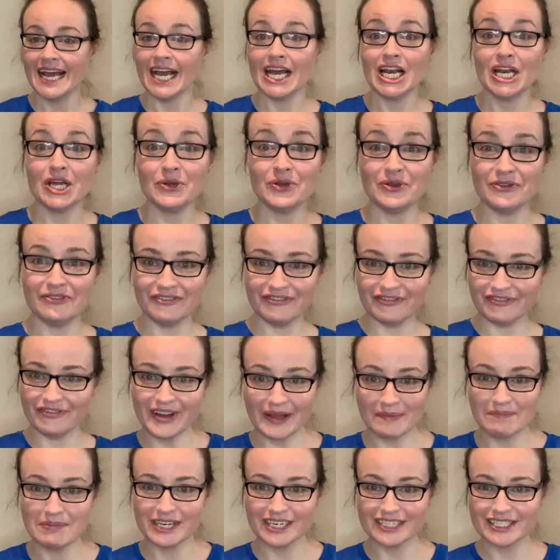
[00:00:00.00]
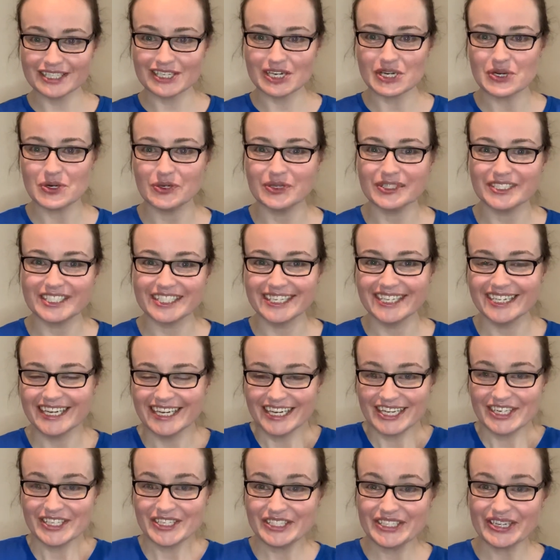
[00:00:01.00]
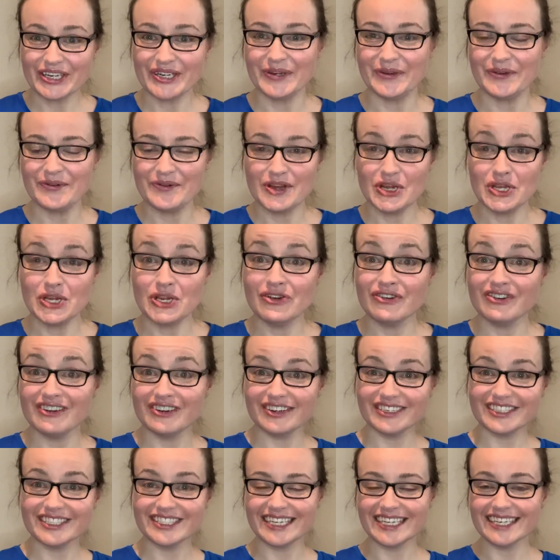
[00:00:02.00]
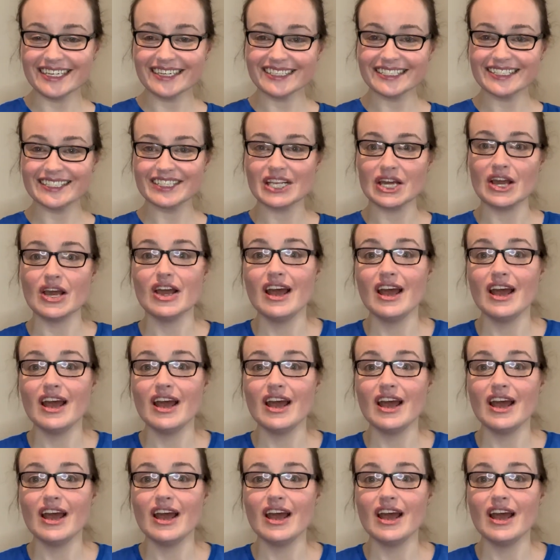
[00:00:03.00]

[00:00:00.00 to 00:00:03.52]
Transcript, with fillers: Hello, you fabulous lot. So Neuronostics